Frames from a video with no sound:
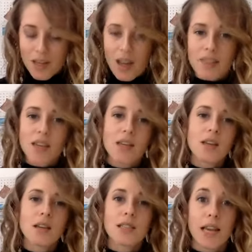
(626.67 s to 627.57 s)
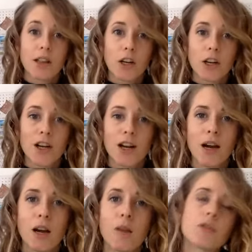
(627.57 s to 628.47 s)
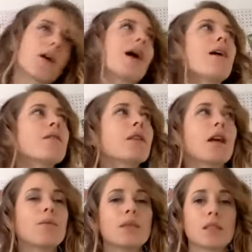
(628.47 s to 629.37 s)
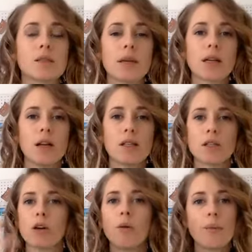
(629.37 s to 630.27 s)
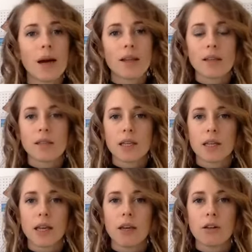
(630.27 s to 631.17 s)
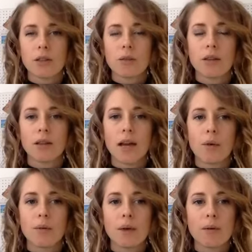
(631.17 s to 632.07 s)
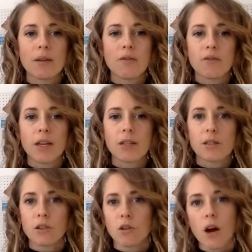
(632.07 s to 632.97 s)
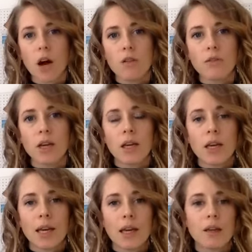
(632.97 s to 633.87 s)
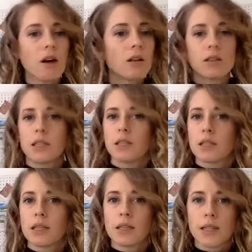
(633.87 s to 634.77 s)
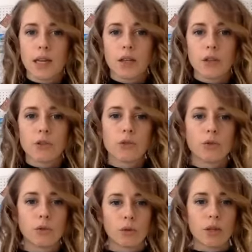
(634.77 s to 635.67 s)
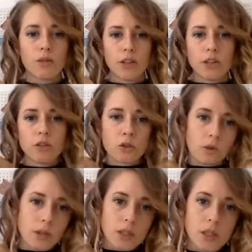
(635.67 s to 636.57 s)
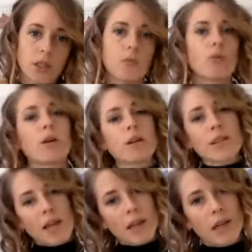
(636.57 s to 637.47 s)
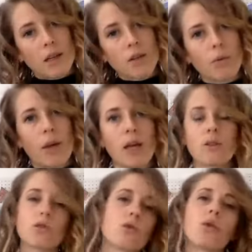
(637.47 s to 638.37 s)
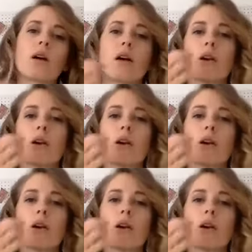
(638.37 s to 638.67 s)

then tailor. So I have a lot of pieces in my closet, or I'll buy things secondhand or something like that, where maybe the fit is a little off, and all it needs is like a tailor to fix the shoulder seam, or take it in at the waist, or